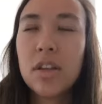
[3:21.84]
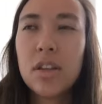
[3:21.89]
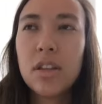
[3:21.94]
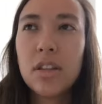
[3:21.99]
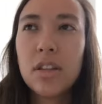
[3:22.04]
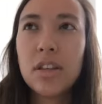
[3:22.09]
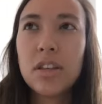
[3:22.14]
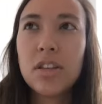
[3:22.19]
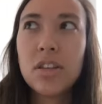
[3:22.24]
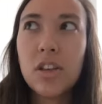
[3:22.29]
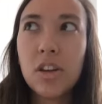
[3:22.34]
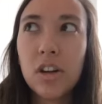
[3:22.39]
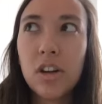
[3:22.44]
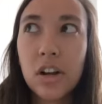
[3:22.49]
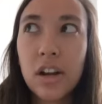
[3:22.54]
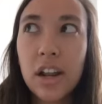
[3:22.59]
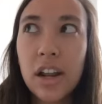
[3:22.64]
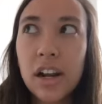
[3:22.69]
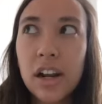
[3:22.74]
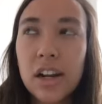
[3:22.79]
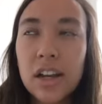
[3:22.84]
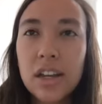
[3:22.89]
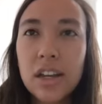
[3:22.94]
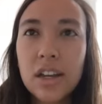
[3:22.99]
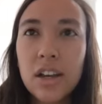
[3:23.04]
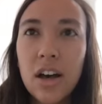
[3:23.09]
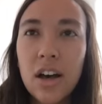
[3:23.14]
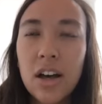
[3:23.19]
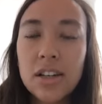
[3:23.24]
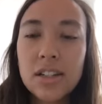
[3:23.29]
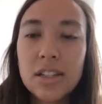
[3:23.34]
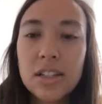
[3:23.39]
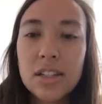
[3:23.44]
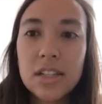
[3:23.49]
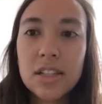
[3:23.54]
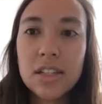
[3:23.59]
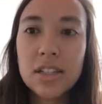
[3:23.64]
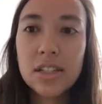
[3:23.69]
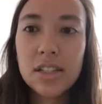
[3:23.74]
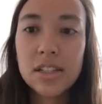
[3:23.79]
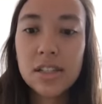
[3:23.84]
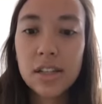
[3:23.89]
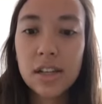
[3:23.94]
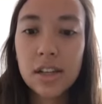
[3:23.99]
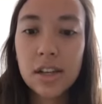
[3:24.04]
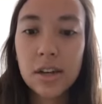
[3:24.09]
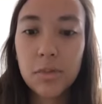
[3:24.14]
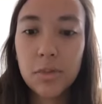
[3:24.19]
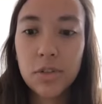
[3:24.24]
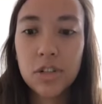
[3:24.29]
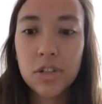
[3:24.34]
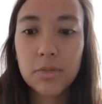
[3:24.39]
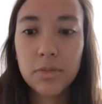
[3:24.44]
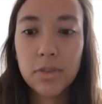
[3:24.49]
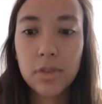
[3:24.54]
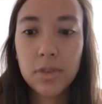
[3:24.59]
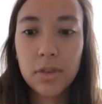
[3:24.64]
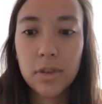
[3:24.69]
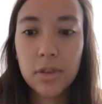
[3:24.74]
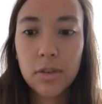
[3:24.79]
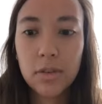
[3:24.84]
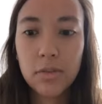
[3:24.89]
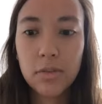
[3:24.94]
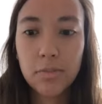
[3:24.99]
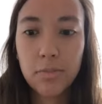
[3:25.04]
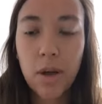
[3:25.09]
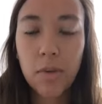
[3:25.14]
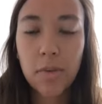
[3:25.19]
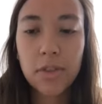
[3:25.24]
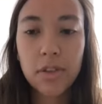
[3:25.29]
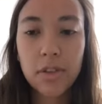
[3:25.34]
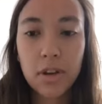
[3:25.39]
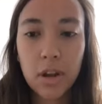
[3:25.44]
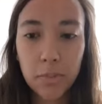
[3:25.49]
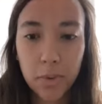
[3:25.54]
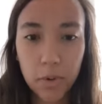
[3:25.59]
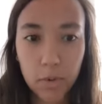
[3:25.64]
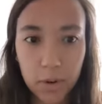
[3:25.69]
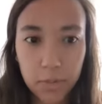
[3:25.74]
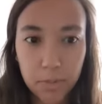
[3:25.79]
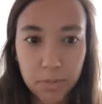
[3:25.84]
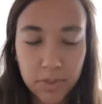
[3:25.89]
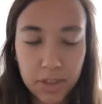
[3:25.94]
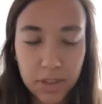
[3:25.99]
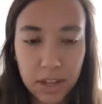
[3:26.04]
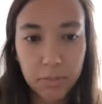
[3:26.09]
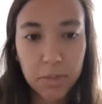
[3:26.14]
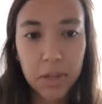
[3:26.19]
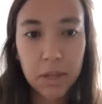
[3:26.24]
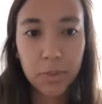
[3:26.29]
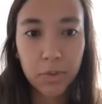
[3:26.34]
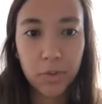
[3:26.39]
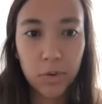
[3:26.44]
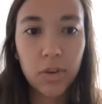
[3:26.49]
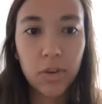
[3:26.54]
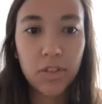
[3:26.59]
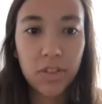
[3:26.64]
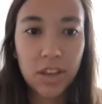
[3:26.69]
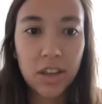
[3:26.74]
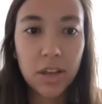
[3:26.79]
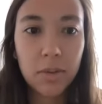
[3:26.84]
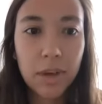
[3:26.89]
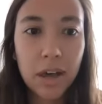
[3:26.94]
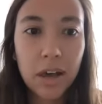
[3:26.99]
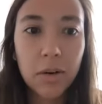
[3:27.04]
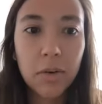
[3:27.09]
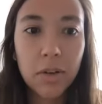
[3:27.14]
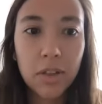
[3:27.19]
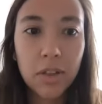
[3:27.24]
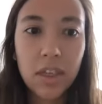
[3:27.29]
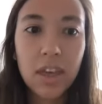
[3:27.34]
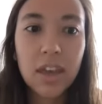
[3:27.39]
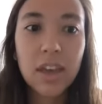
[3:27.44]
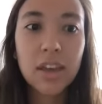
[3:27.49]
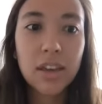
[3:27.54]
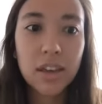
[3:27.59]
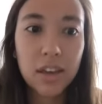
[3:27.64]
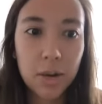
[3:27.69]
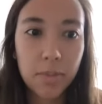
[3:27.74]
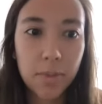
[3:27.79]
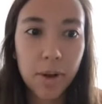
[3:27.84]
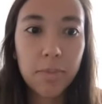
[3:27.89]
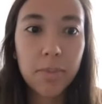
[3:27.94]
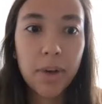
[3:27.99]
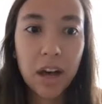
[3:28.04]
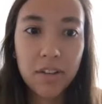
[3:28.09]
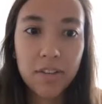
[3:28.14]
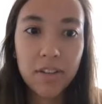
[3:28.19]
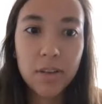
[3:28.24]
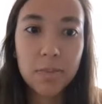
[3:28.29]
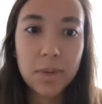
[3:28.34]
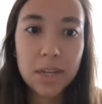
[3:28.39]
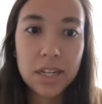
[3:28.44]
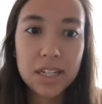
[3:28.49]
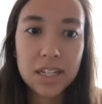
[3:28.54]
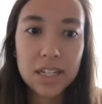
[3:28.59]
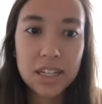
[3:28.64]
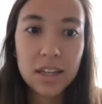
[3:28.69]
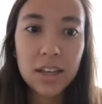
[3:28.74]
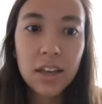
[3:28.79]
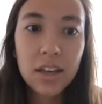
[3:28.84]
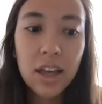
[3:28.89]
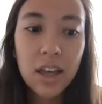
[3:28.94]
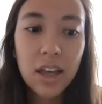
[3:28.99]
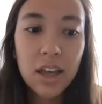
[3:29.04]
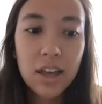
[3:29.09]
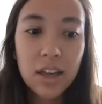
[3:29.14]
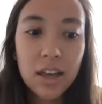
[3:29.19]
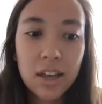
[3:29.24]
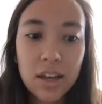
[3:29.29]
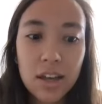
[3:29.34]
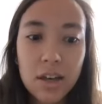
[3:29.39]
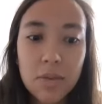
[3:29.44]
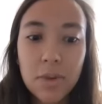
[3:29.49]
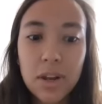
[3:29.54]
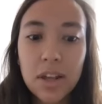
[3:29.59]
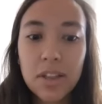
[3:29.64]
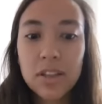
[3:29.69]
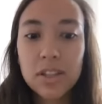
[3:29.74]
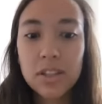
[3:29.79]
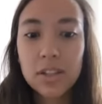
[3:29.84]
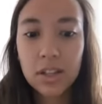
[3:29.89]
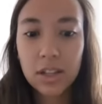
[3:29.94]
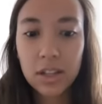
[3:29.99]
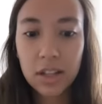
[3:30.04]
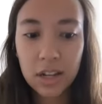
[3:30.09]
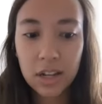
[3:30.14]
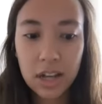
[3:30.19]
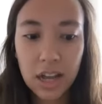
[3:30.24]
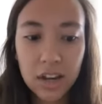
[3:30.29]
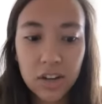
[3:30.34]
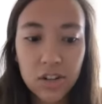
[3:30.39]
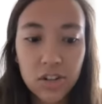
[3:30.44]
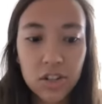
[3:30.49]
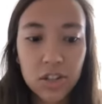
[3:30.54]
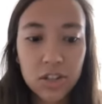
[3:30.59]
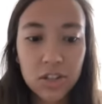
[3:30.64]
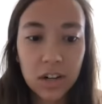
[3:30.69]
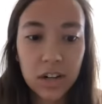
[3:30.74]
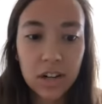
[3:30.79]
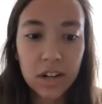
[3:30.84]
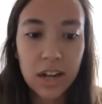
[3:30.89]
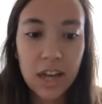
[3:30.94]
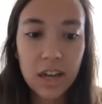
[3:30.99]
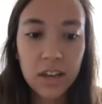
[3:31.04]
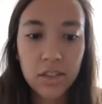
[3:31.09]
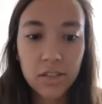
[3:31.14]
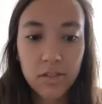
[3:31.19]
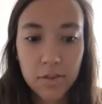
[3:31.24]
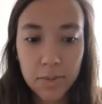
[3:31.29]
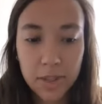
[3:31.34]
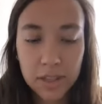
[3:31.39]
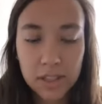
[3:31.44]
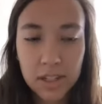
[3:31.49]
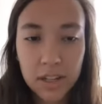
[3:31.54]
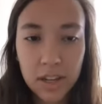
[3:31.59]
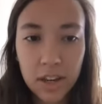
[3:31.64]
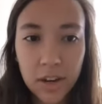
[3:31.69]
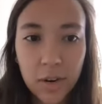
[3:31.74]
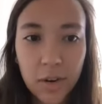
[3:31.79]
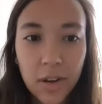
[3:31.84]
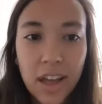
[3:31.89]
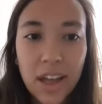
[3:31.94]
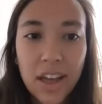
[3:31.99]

like urinary incontinence, which is probably the number one thing people will think about when they hear about pelvic PT. But at this clinic I just started at 3 months ago,